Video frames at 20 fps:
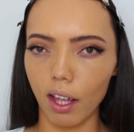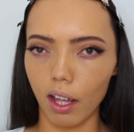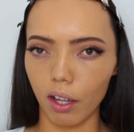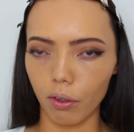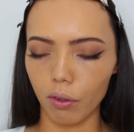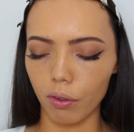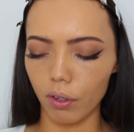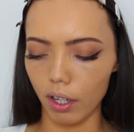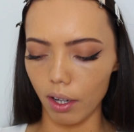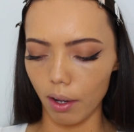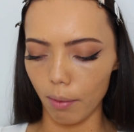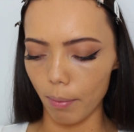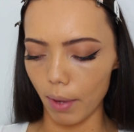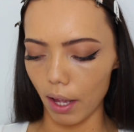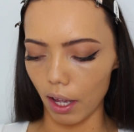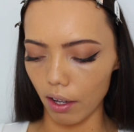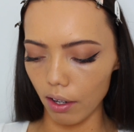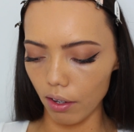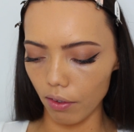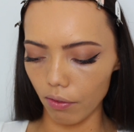a good
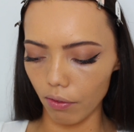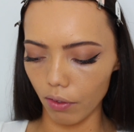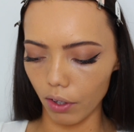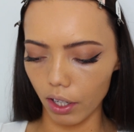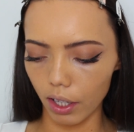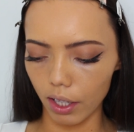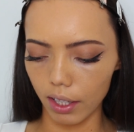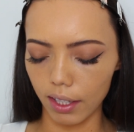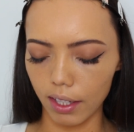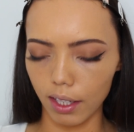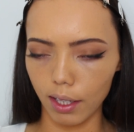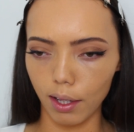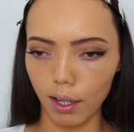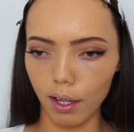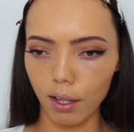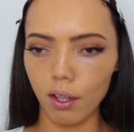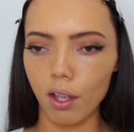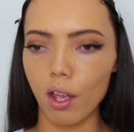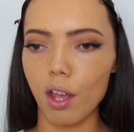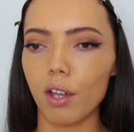amount for a
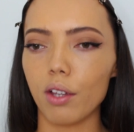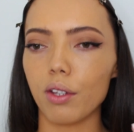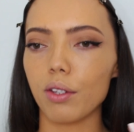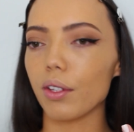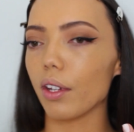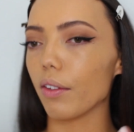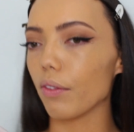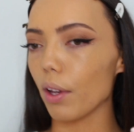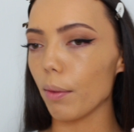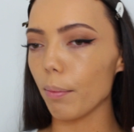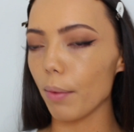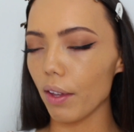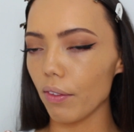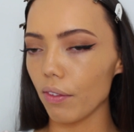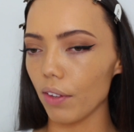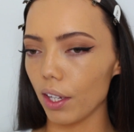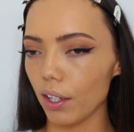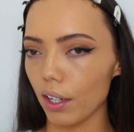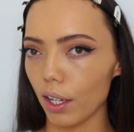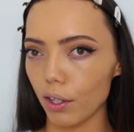concealer. So I've got my
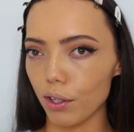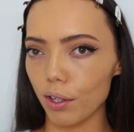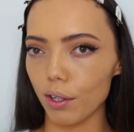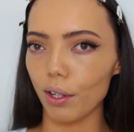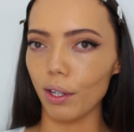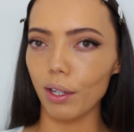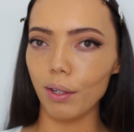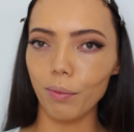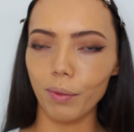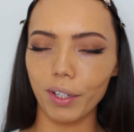foundation on.